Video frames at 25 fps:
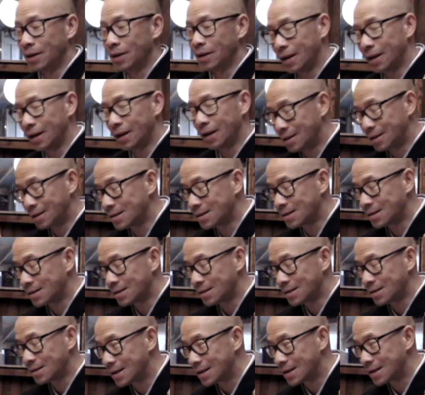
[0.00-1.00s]
but it
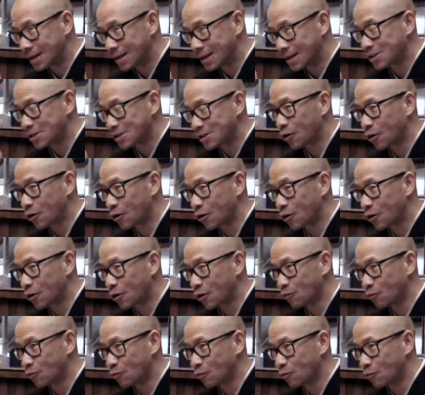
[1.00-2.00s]
takes
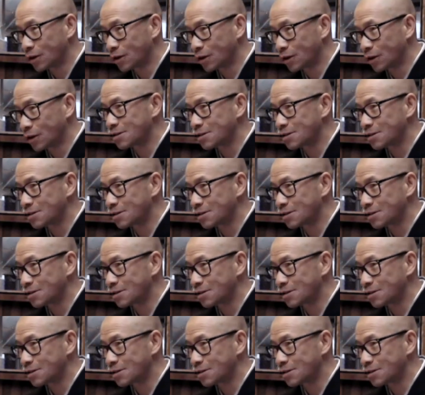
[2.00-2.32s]
hard work.